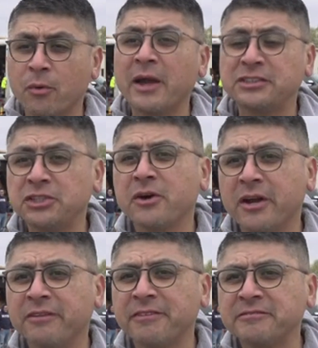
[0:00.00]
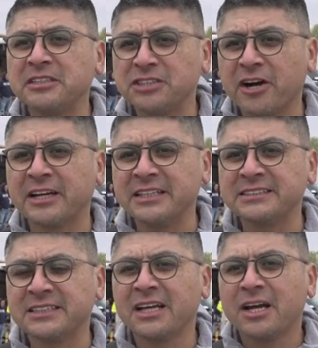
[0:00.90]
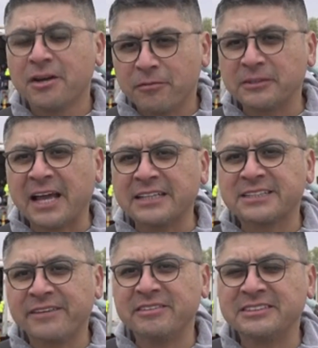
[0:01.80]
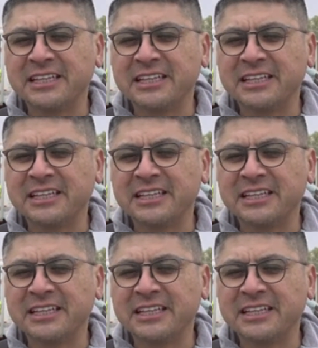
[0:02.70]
away 250 turkeys for Thanksgiving